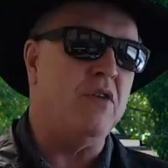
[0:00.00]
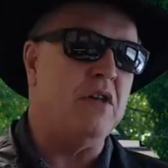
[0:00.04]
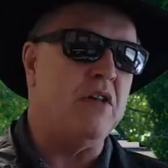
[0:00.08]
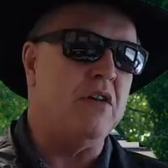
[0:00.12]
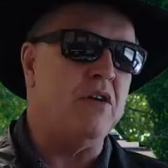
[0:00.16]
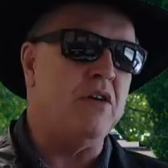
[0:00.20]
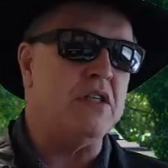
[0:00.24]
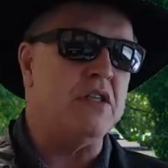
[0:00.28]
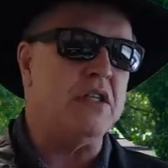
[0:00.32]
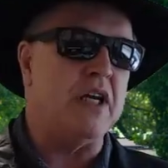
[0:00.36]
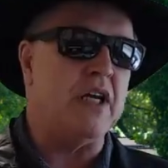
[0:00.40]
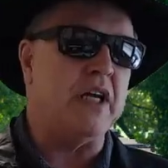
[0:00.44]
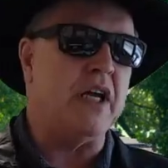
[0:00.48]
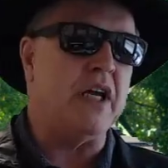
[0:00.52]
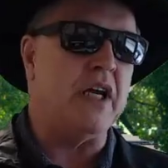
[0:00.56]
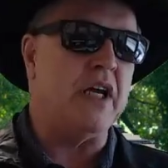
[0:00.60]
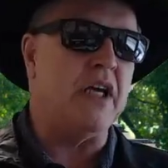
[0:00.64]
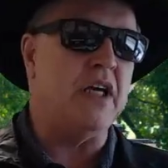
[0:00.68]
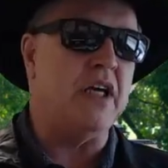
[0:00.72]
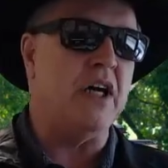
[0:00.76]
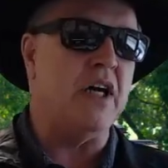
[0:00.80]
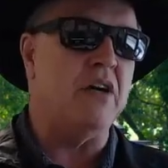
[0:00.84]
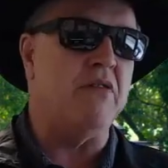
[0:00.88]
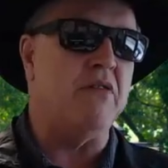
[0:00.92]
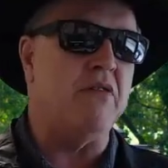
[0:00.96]
it looks like
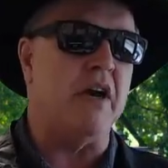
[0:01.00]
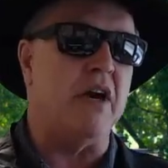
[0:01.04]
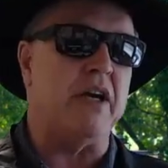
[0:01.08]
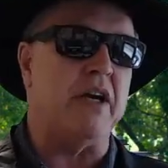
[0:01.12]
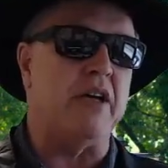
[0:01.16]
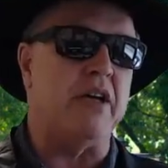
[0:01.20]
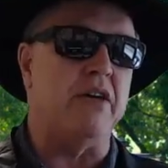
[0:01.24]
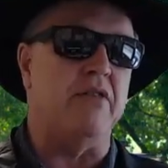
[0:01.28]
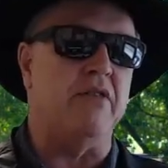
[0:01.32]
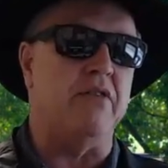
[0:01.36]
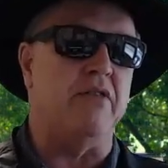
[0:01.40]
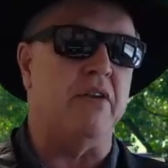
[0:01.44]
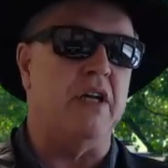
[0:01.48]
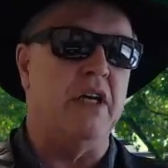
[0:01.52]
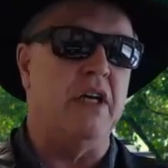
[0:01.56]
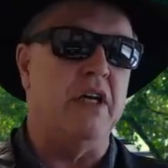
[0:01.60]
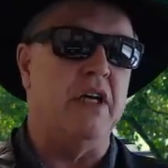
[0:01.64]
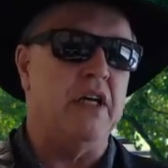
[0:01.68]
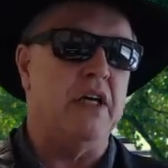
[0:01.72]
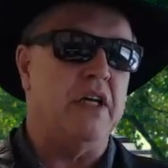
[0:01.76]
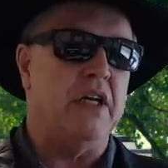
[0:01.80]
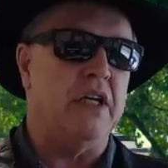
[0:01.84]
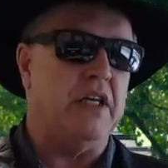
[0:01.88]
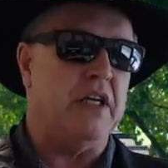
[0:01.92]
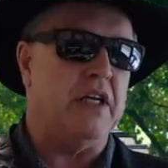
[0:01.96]
a young raccoon.
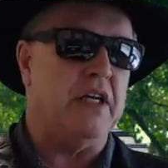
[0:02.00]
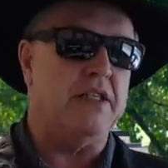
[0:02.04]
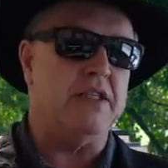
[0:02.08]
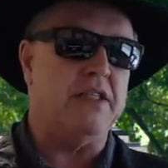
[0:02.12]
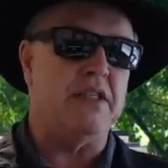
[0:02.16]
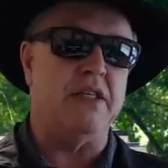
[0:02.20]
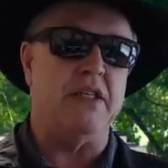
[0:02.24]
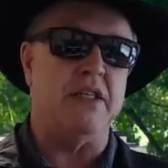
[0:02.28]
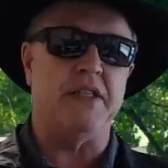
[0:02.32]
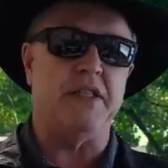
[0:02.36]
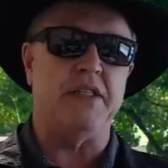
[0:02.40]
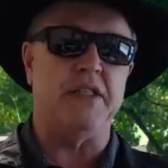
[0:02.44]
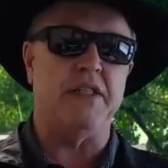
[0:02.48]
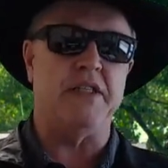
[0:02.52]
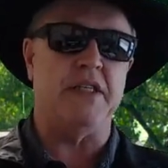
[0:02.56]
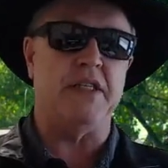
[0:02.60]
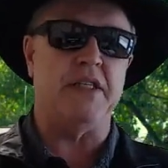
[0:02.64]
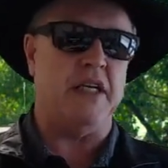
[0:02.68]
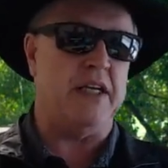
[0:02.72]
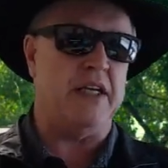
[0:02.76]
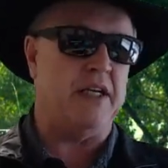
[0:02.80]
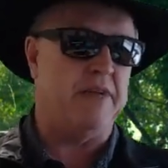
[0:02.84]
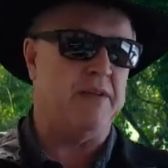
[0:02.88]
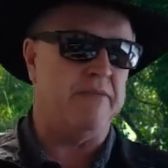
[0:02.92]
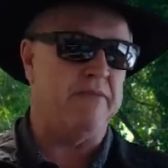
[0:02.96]
Let's just
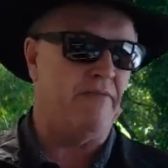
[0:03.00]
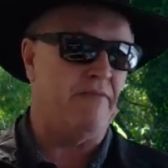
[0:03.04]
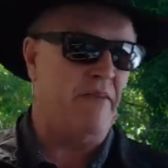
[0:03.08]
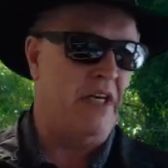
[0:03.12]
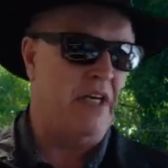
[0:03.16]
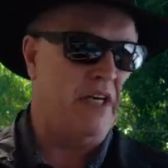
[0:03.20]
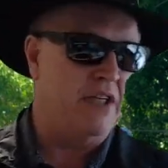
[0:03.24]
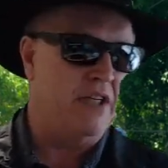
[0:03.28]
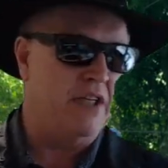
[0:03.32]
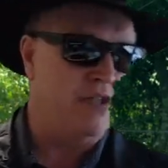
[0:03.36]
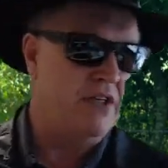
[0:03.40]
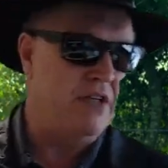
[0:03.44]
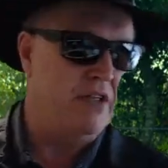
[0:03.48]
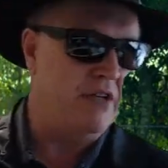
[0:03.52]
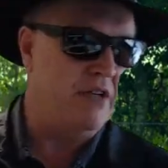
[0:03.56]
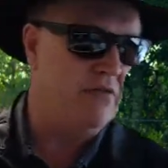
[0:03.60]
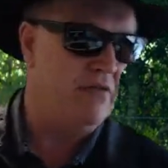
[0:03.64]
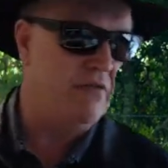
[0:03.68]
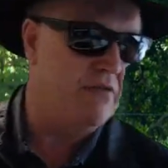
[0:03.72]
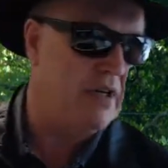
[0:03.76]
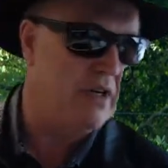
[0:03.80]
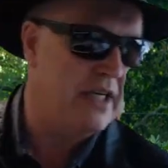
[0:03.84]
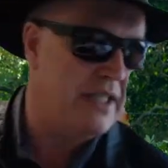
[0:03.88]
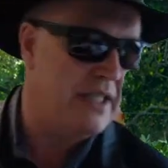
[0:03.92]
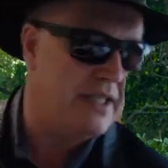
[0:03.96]
see. You
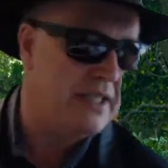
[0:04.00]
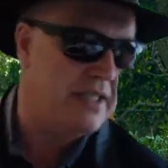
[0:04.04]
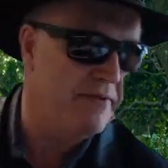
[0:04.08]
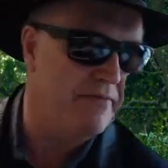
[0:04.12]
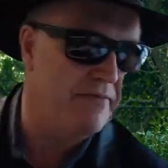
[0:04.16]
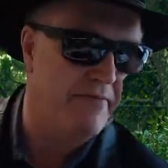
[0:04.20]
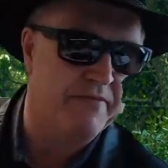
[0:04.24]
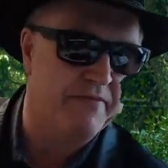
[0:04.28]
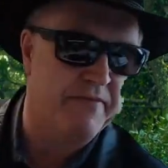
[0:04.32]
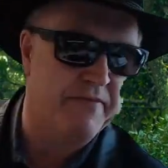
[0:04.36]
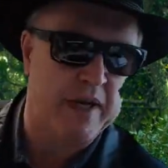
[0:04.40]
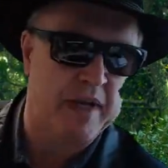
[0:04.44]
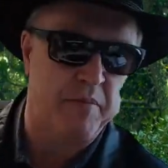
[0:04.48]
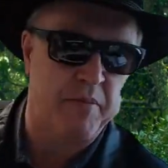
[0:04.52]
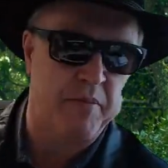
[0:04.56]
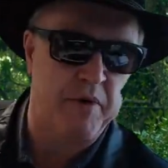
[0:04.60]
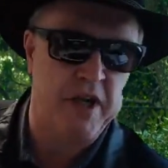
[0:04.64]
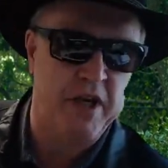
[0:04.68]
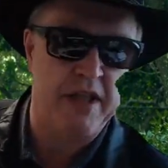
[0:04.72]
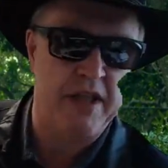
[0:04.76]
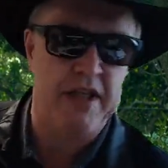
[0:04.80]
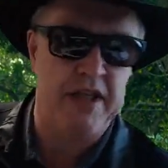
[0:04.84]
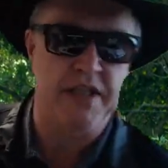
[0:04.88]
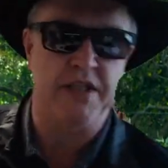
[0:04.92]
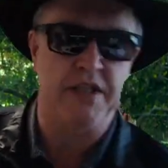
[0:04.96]
know what? I
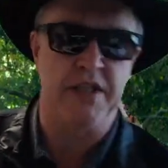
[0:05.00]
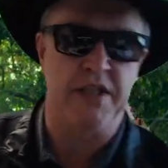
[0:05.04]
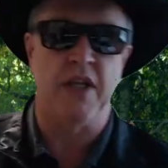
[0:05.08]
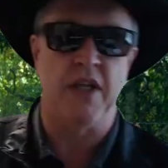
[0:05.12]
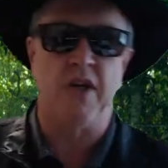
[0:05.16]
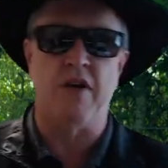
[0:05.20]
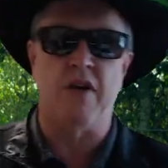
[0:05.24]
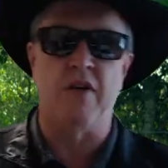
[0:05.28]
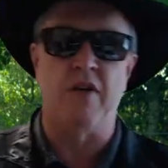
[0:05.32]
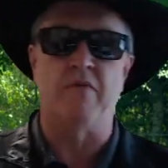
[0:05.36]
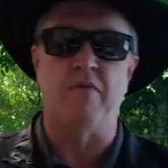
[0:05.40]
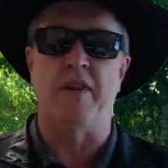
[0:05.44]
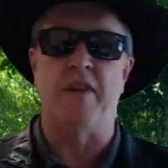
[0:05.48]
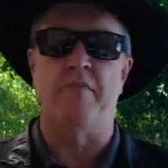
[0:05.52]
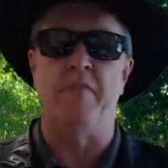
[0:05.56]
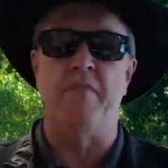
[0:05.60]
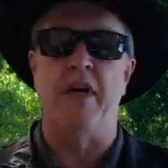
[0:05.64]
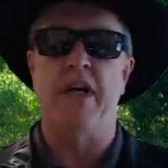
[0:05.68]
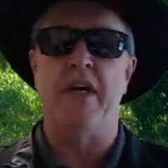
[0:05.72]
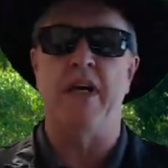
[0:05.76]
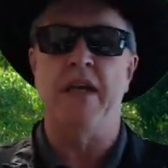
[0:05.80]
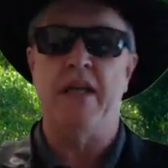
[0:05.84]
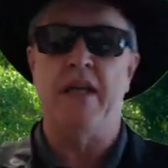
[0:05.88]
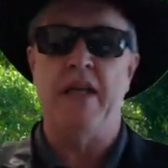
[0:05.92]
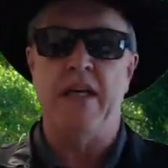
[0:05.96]
brought this along
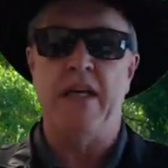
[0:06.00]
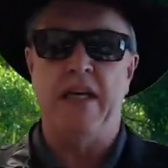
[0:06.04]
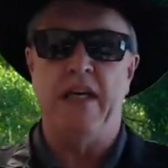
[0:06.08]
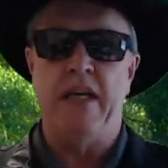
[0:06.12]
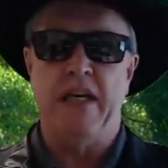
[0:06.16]
with me.